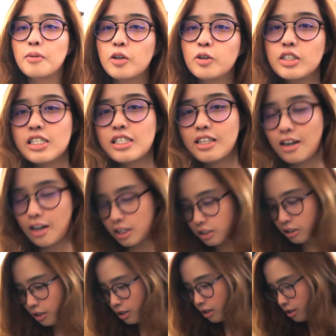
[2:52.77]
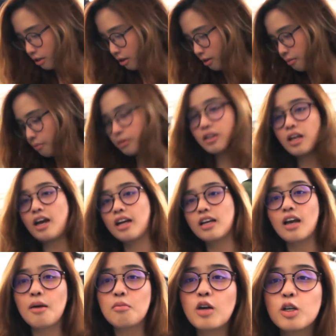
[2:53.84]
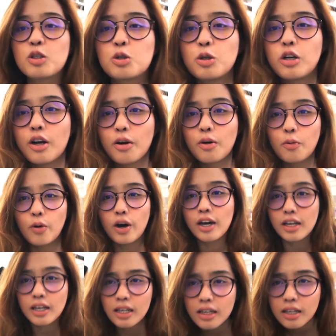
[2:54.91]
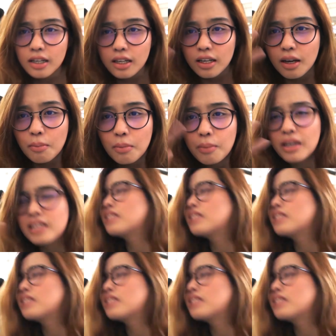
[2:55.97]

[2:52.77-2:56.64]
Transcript: blue. This is not actually black. I'm not sure why. Maybe